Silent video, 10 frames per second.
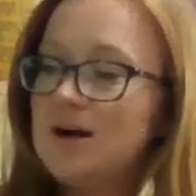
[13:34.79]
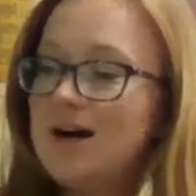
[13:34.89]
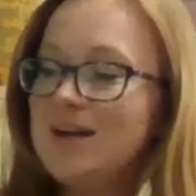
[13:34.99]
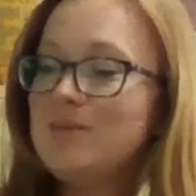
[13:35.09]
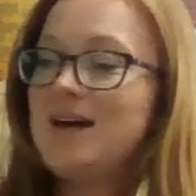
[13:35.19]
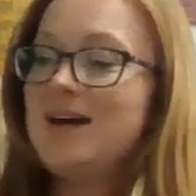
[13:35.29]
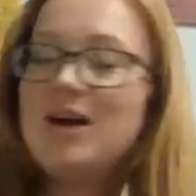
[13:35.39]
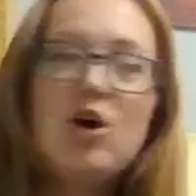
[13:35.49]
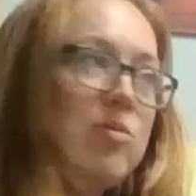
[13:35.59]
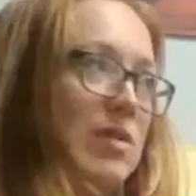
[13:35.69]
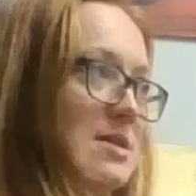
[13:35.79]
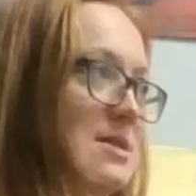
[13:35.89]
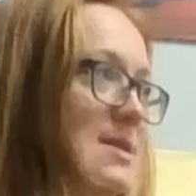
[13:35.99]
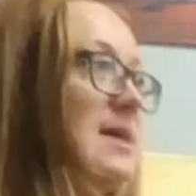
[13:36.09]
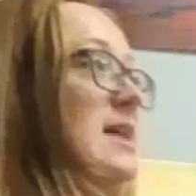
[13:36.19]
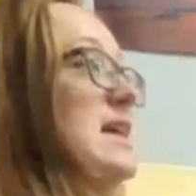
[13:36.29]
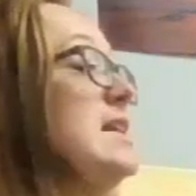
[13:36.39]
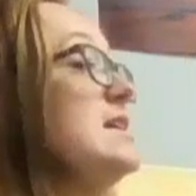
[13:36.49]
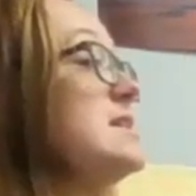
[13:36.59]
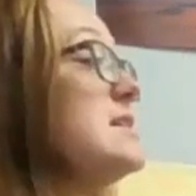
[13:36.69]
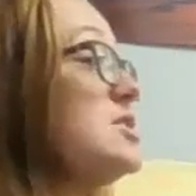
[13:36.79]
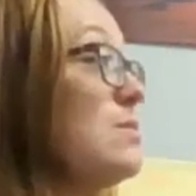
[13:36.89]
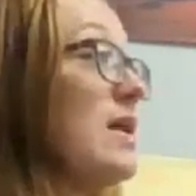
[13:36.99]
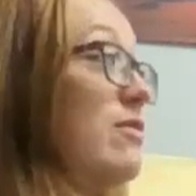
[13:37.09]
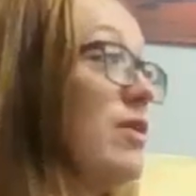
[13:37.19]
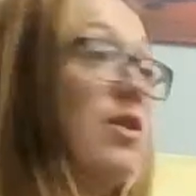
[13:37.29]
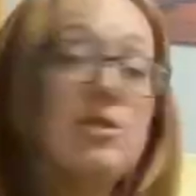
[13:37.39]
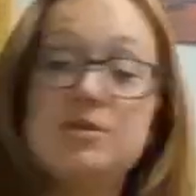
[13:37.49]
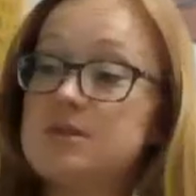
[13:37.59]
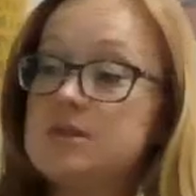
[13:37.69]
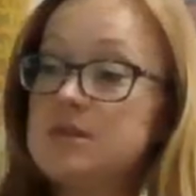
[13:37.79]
I am helpless. It isn't my fault.